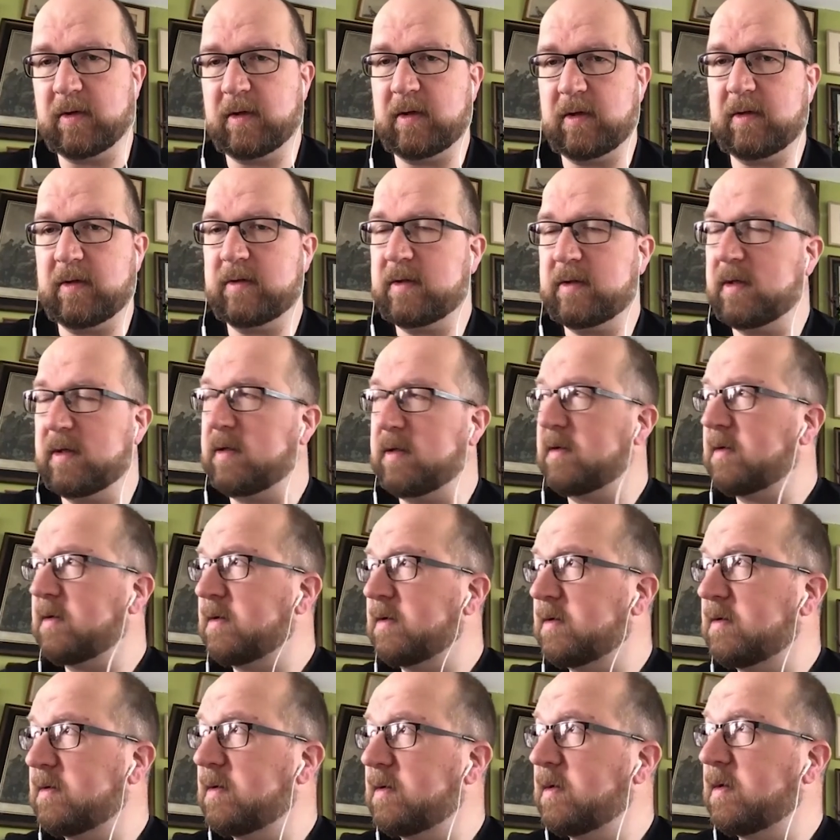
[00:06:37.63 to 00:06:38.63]
You know,
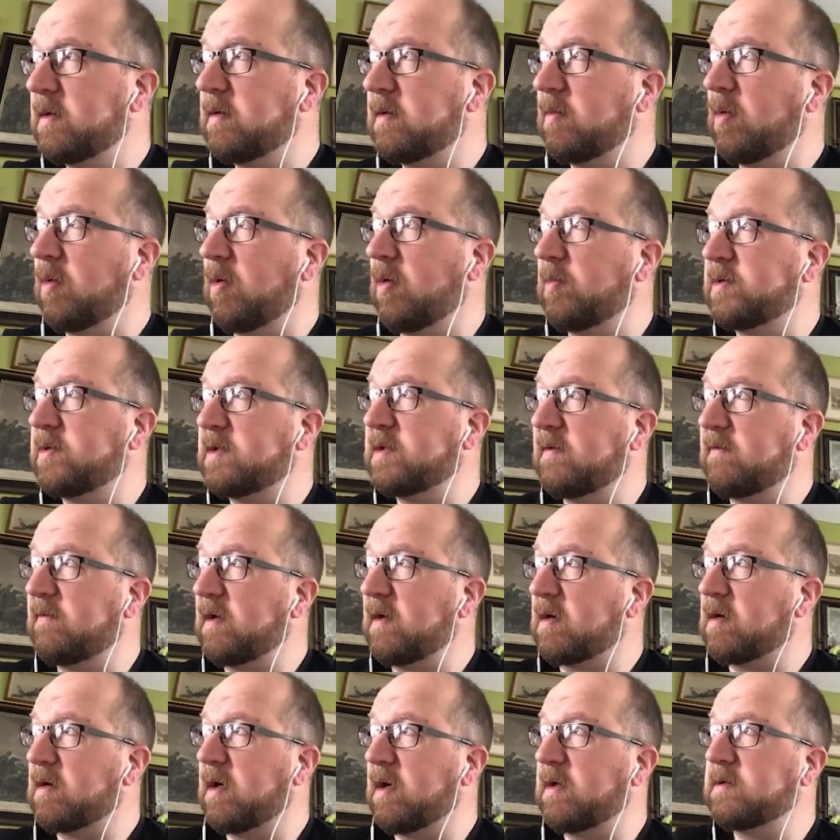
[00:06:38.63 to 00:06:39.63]
the the Romans have their
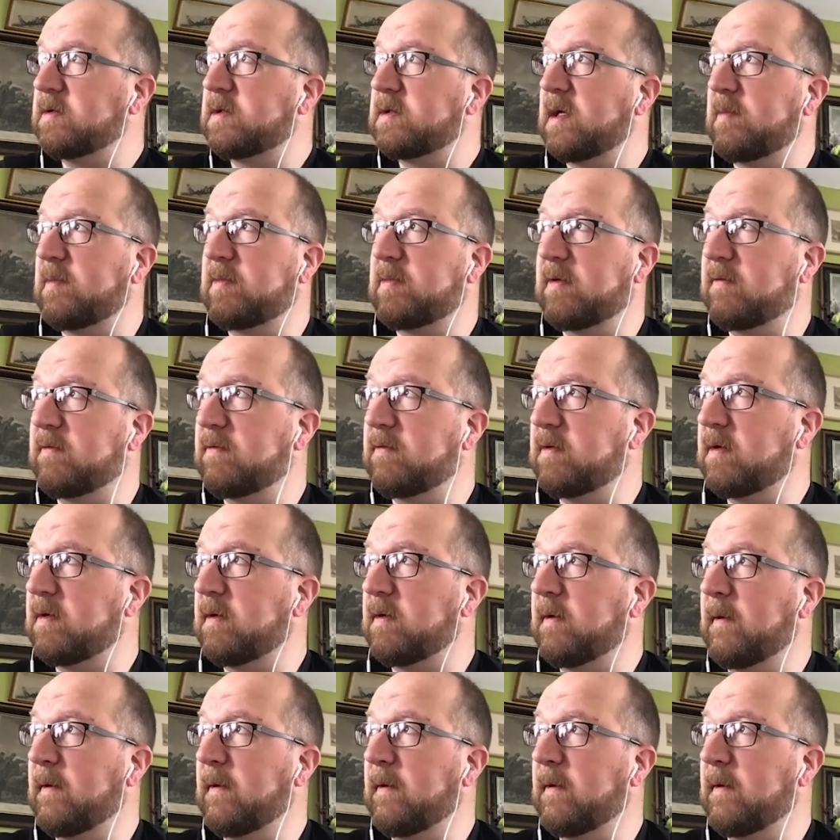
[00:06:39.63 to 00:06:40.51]
concept of a, uh,